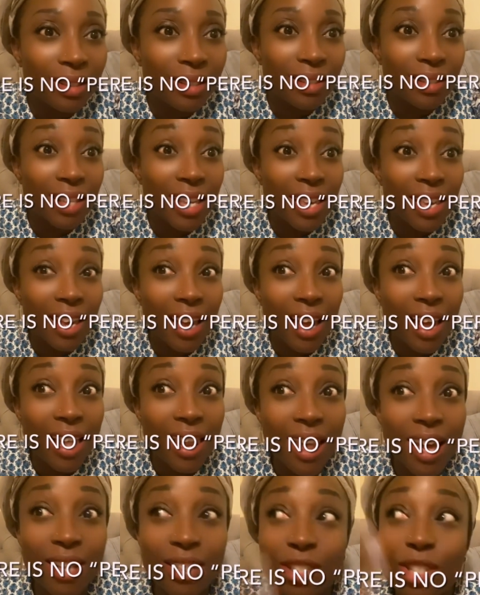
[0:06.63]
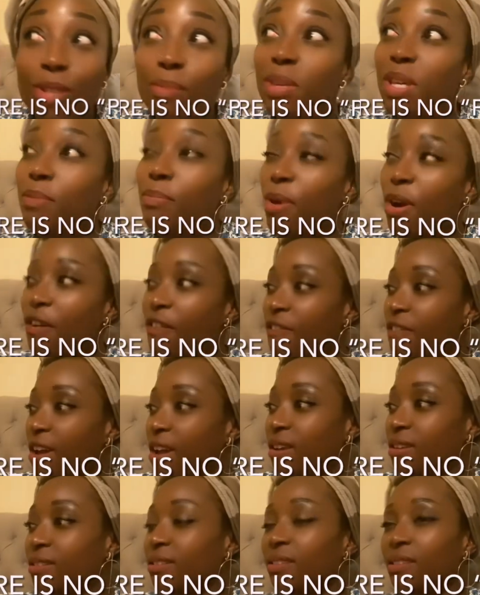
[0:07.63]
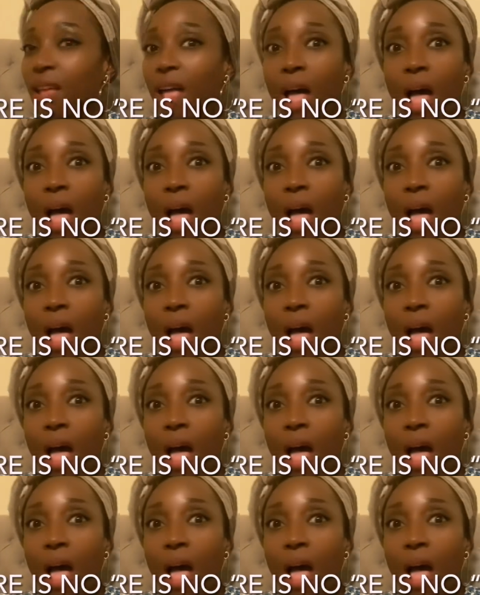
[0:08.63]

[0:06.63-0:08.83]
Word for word: seeking to be perfect.